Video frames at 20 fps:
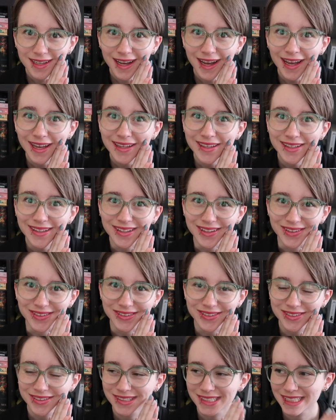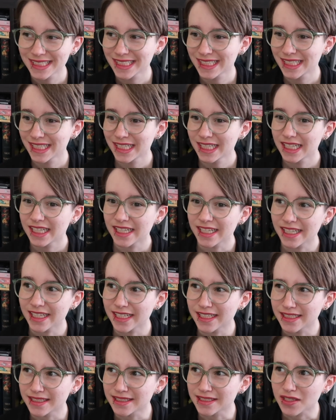Hi, hello. It
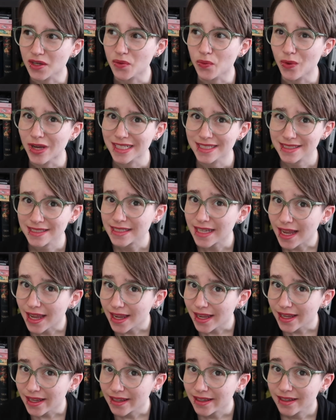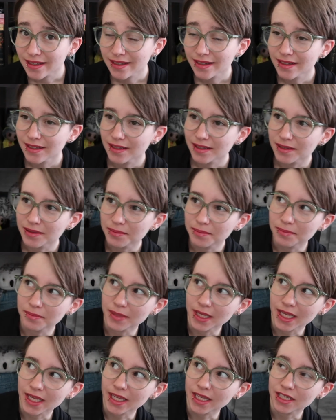is Wednesday,
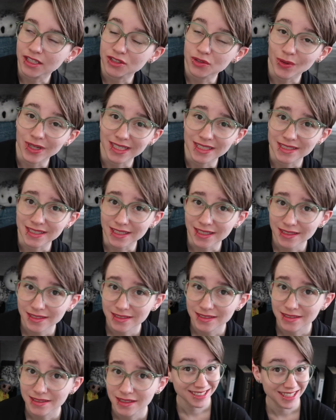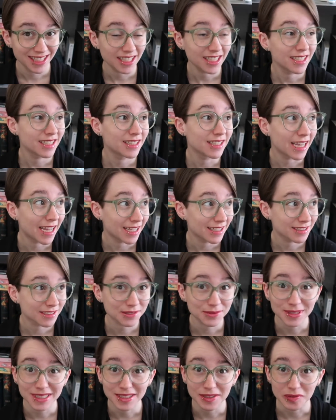May 26th. The last
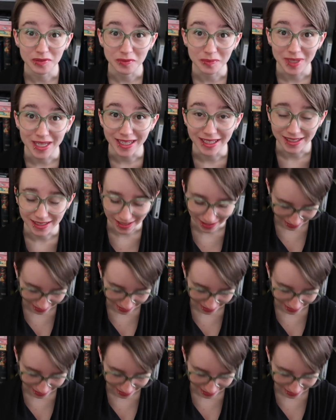week of May.